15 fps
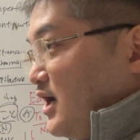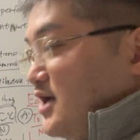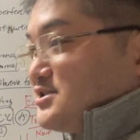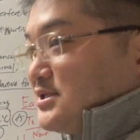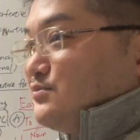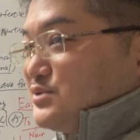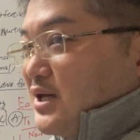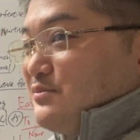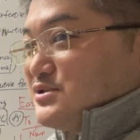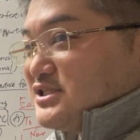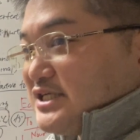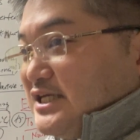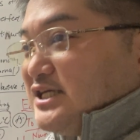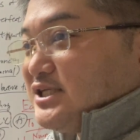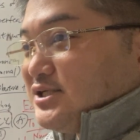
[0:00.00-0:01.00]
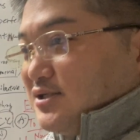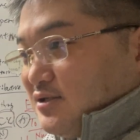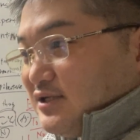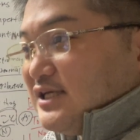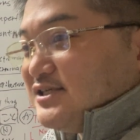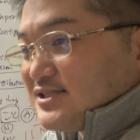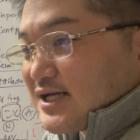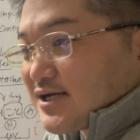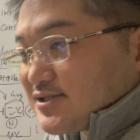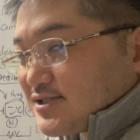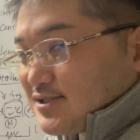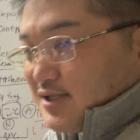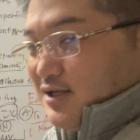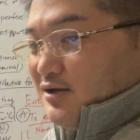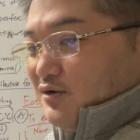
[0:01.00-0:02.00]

sometimes eat insects.